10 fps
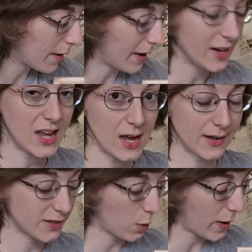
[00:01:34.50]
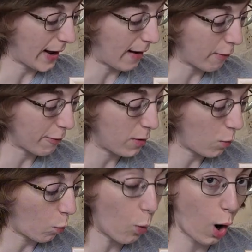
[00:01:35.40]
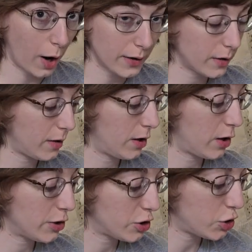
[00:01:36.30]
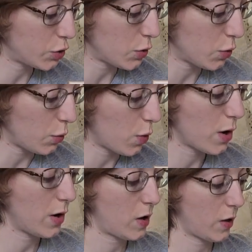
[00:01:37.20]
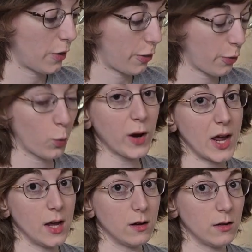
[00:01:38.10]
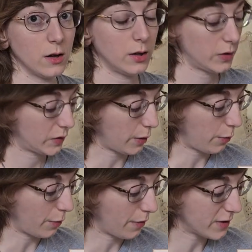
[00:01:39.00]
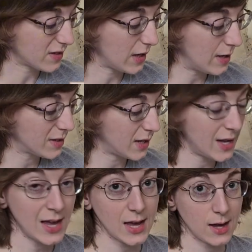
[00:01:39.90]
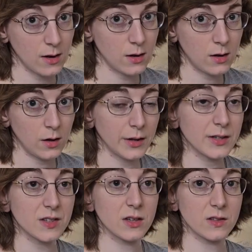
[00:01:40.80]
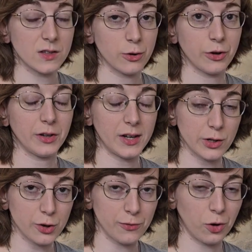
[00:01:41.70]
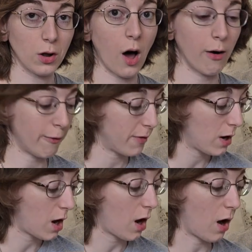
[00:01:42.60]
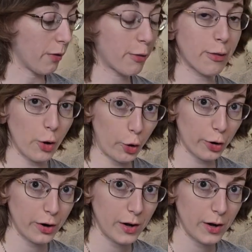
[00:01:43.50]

an E. So we have 1, 2, 3. So C to E is considered an interval of a third,